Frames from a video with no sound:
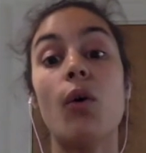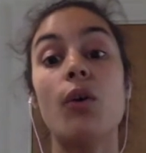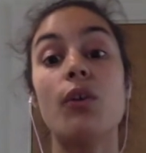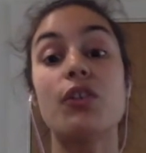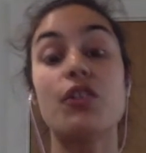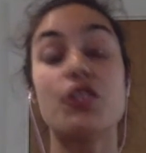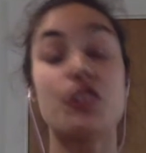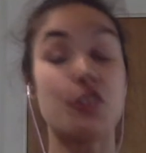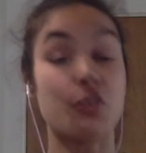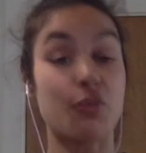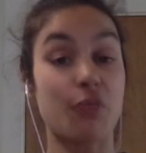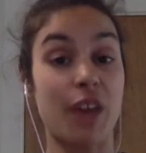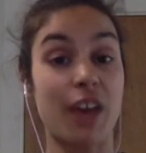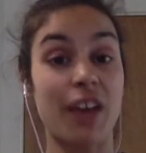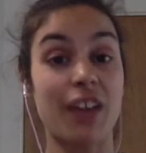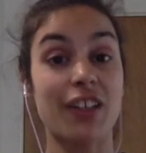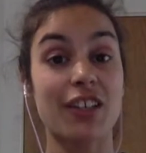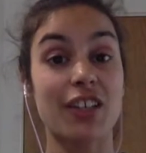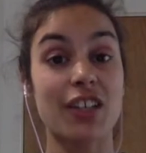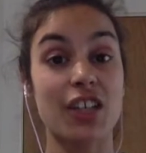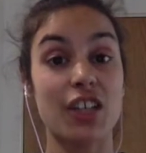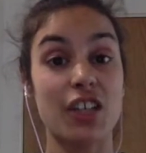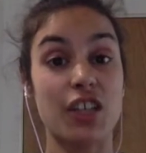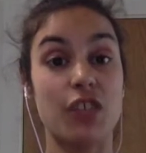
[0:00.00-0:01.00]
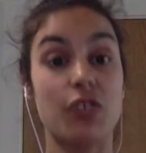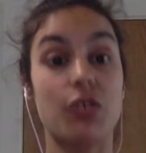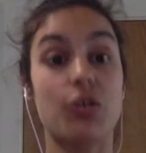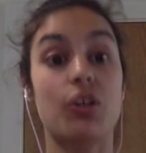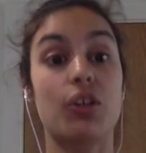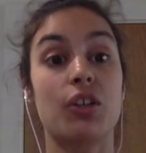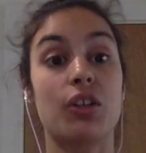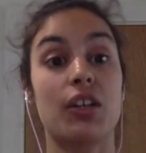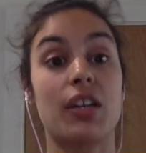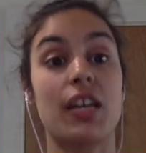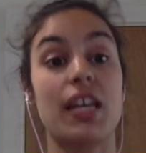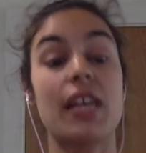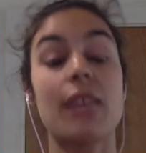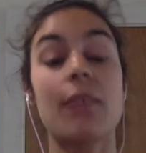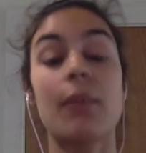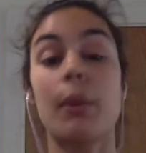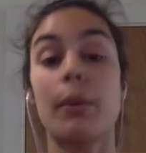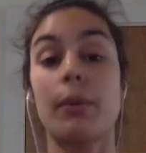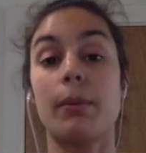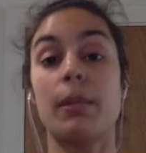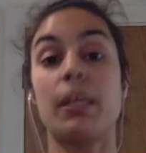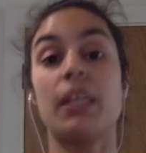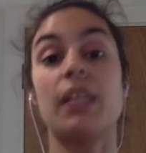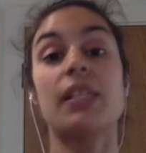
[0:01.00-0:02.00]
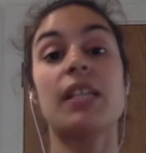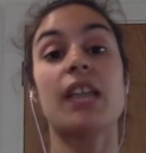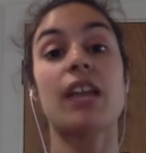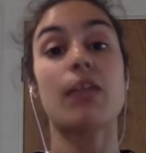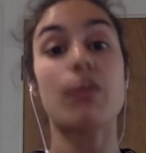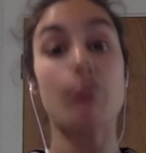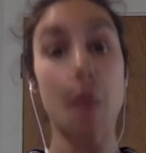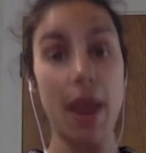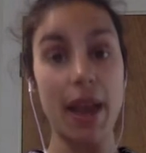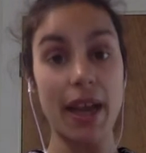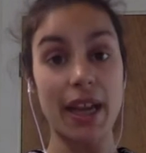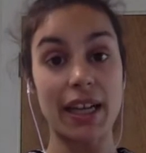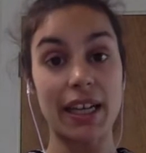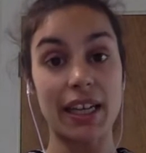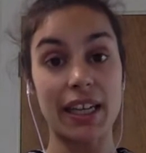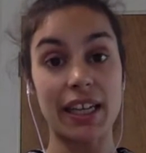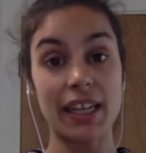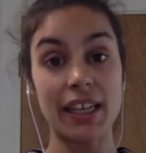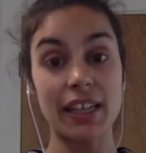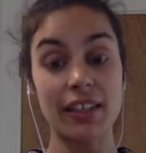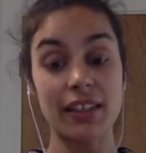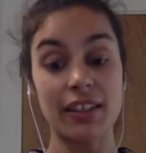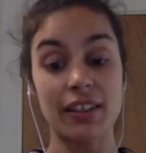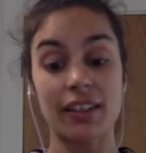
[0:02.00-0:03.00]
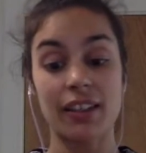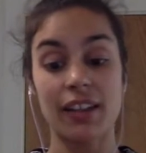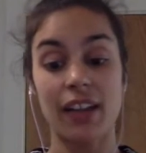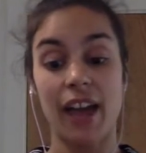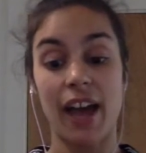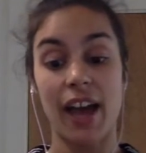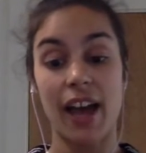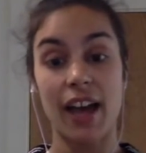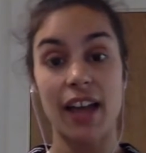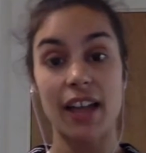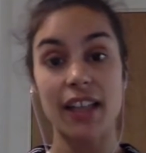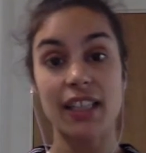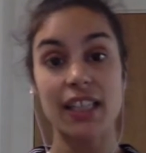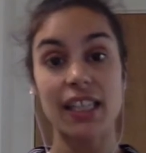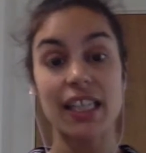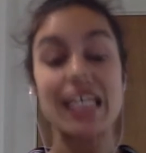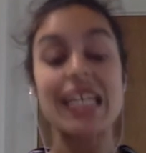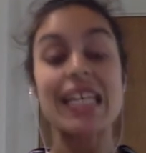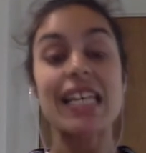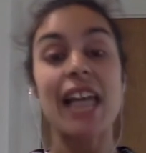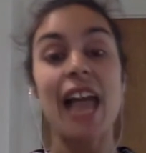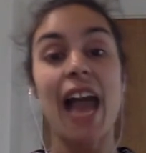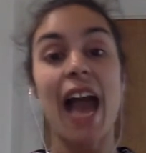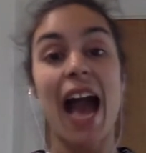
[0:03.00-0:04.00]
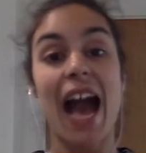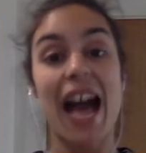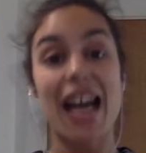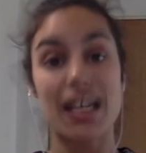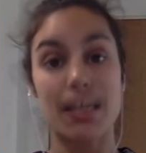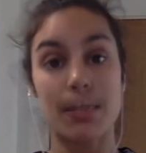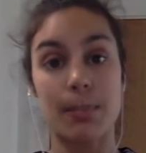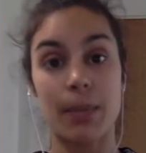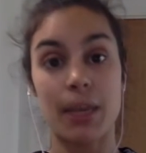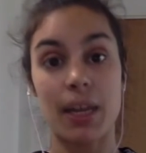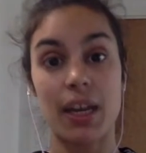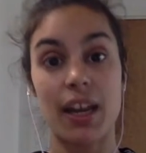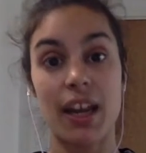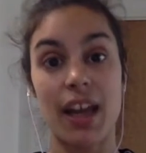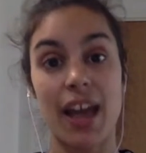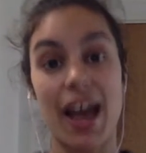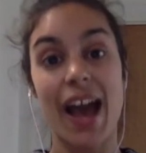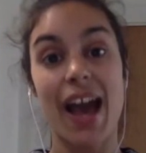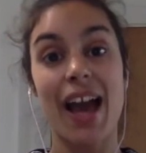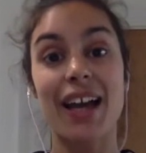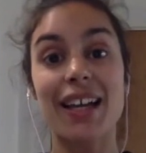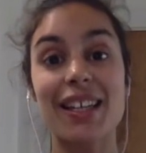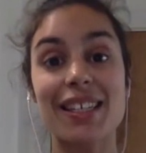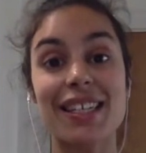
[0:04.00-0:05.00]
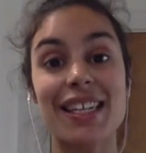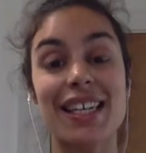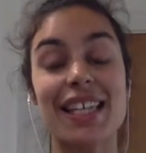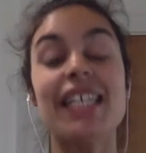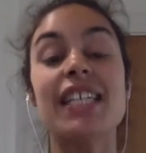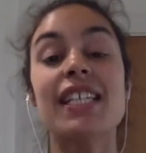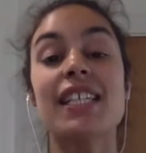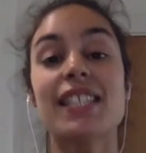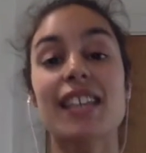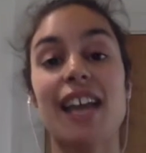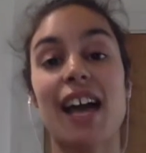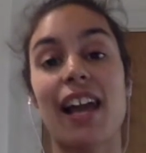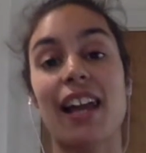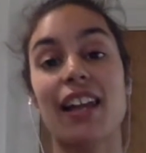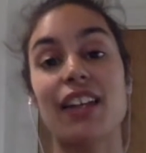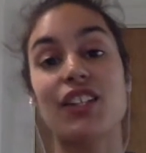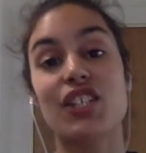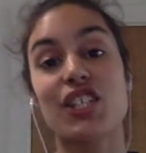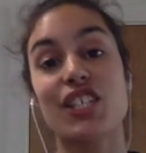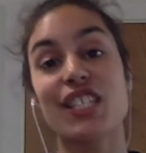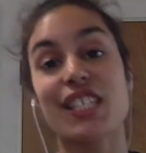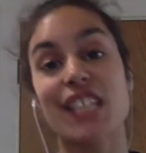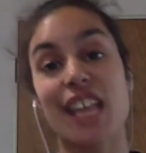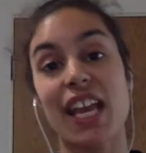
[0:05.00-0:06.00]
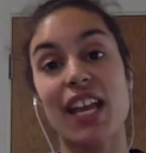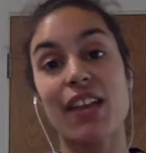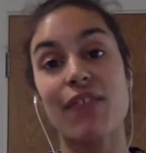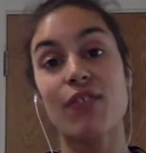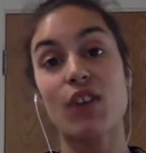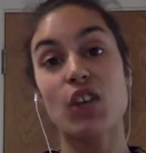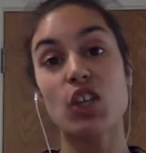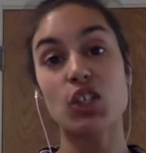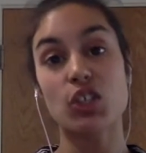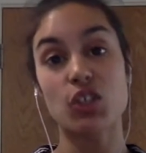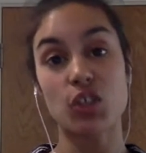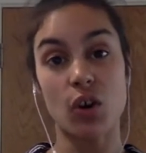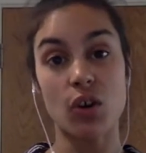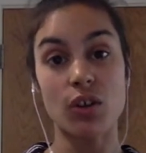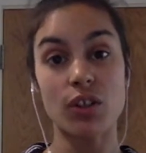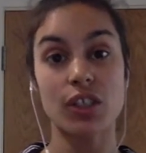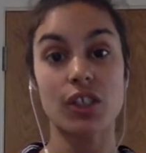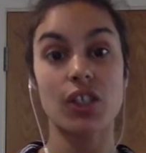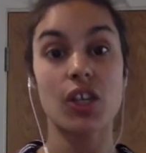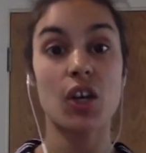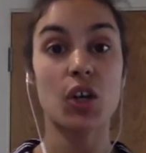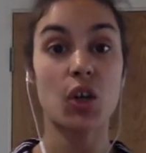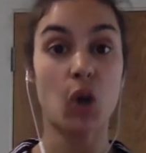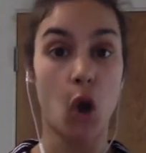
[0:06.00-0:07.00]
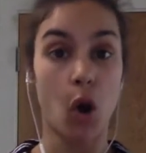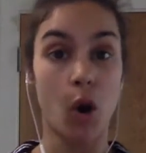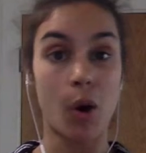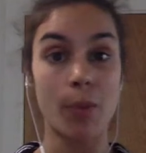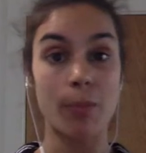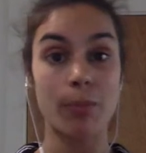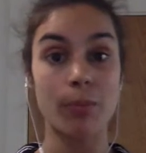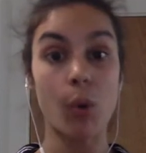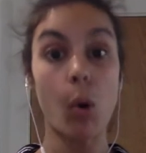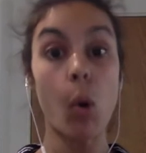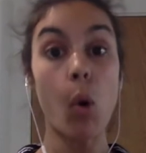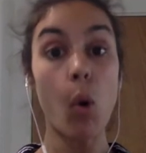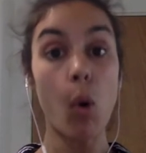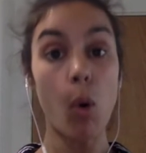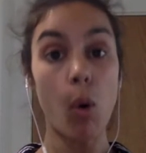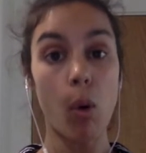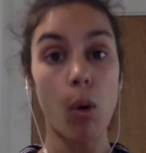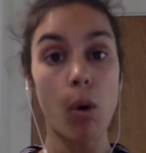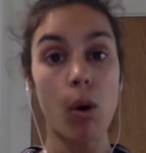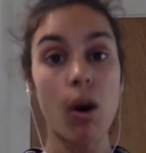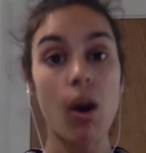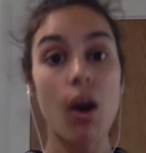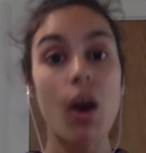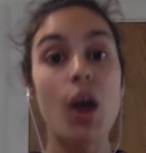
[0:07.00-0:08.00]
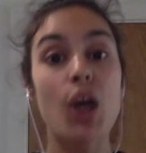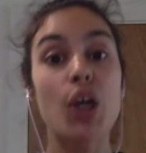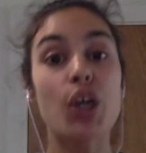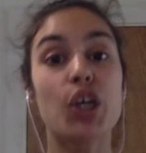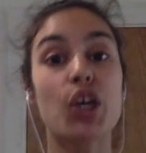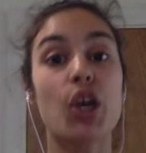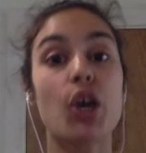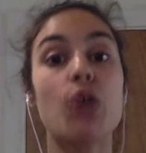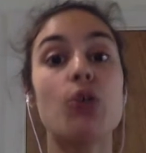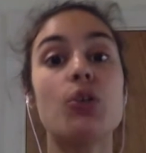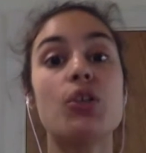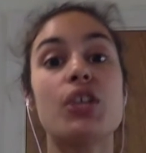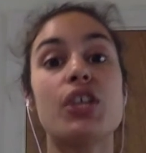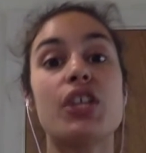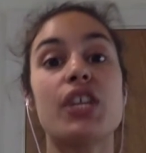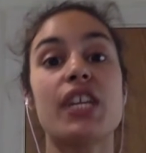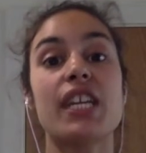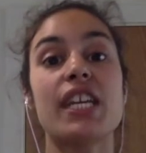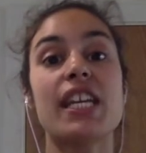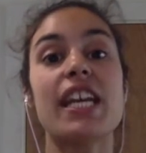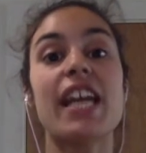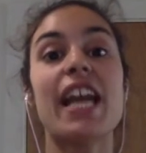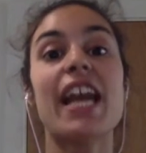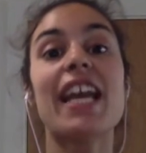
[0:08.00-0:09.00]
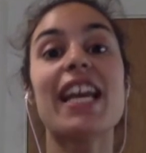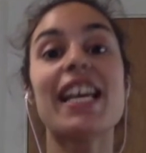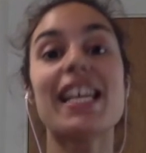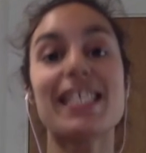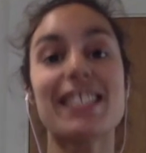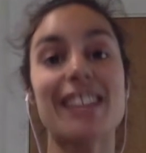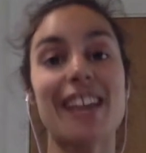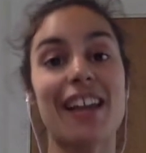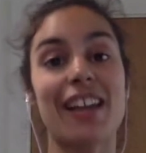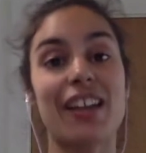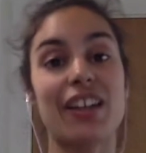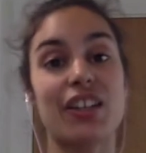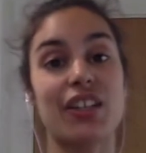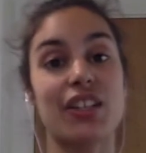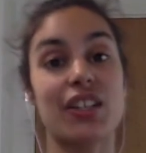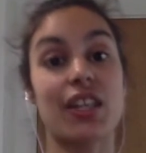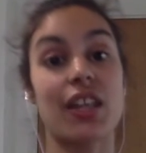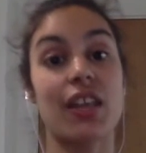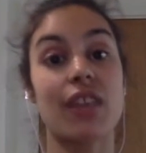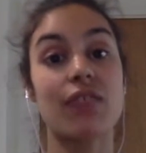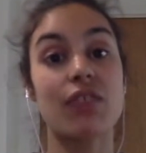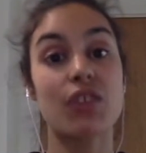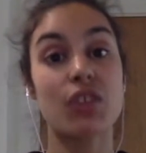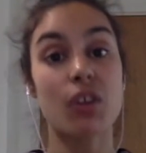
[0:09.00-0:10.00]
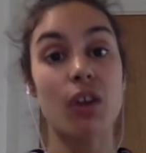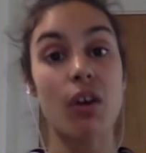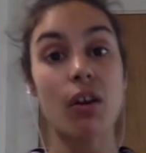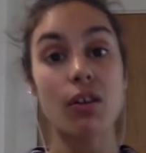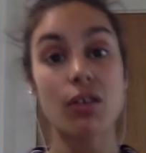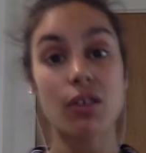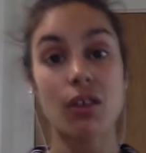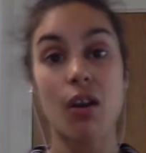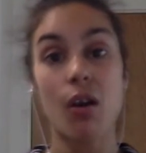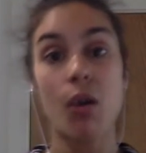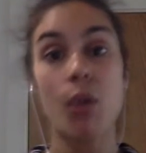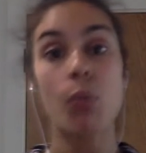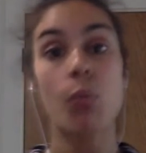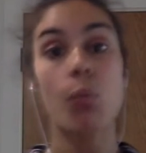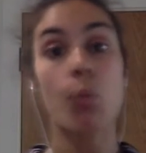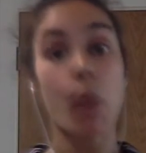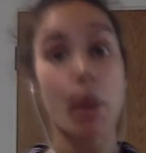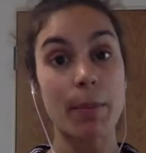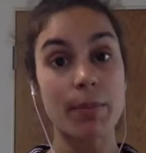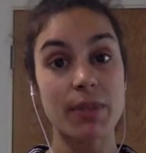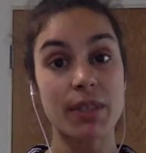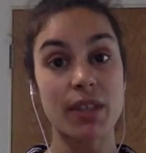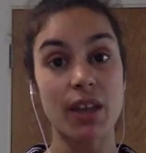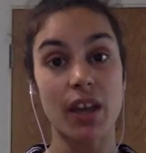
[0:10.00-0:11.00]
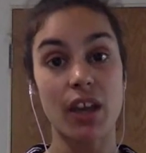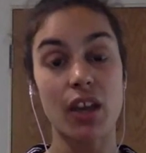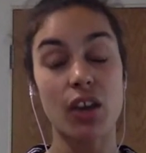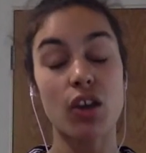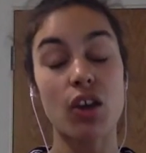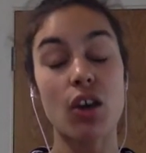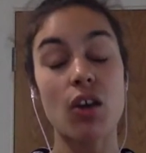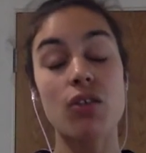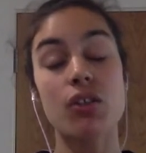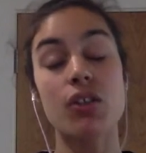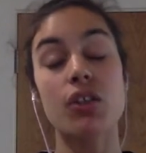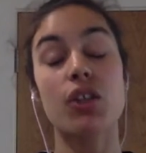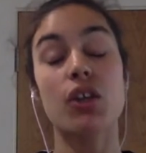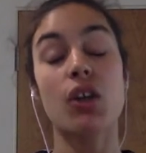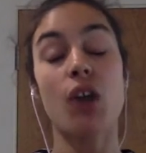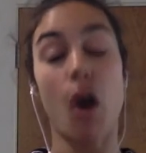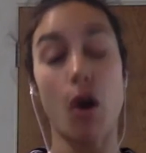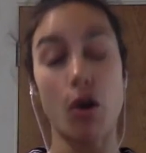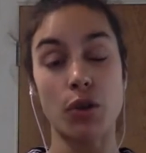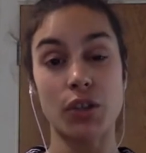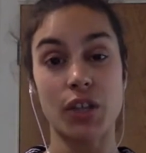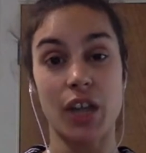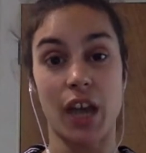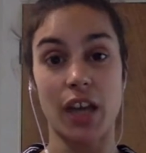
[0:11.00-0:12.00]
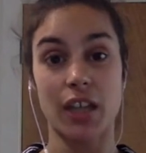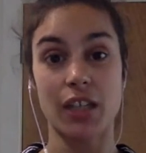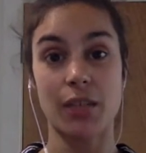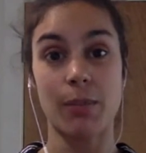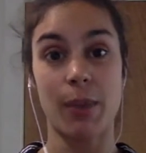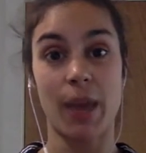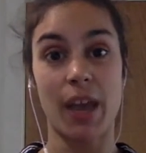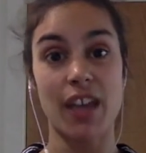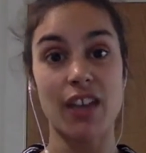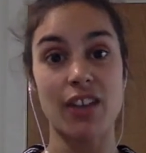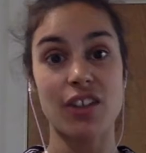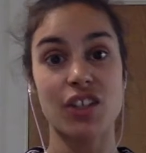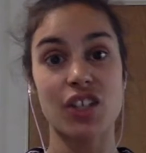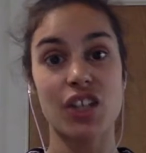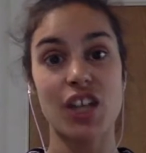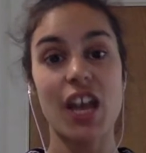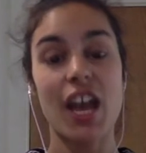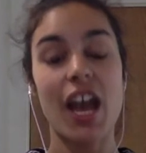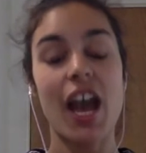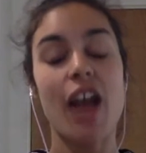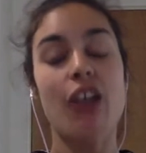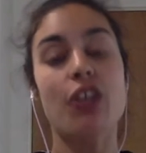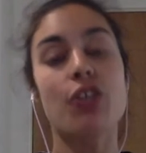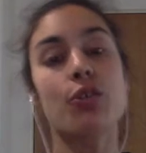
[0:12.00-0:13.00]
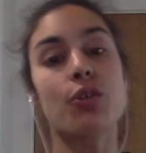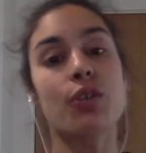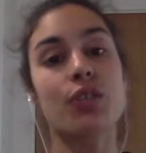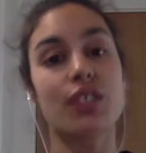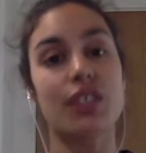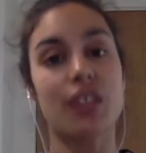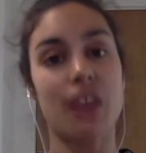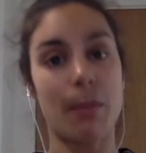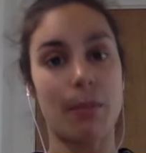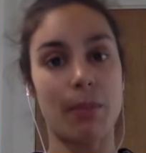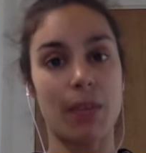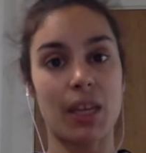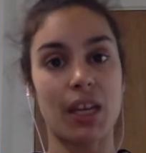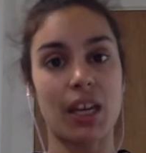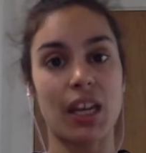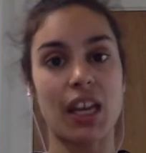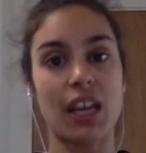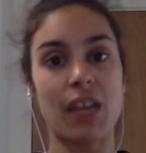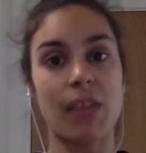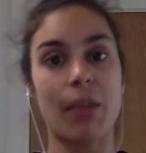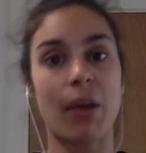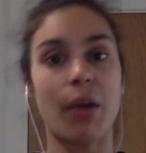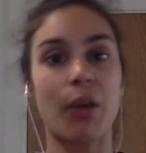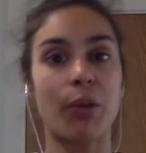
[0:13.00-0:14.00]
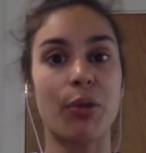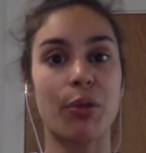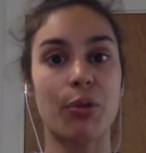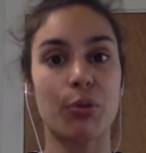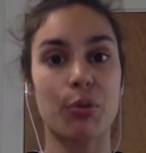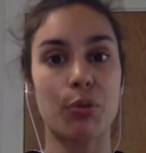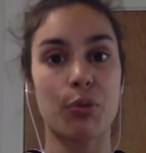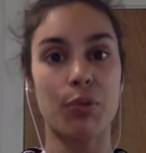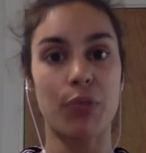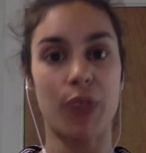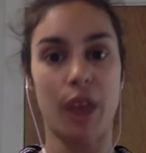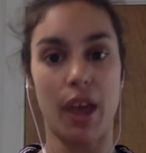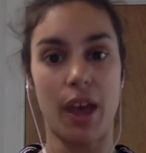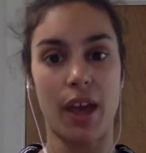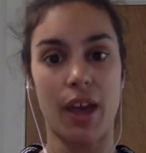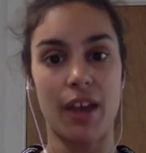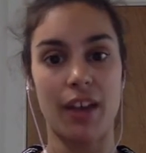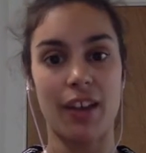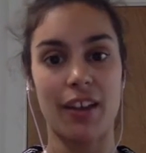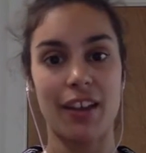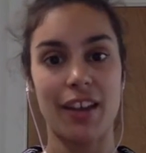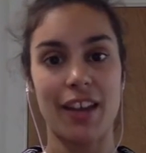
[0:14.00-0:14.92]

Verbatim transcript: to do that, you can email me directly at admin at eatallergysafe.com or go to the eatallergysafe.com website and go to the contact page and you can send me an email through there.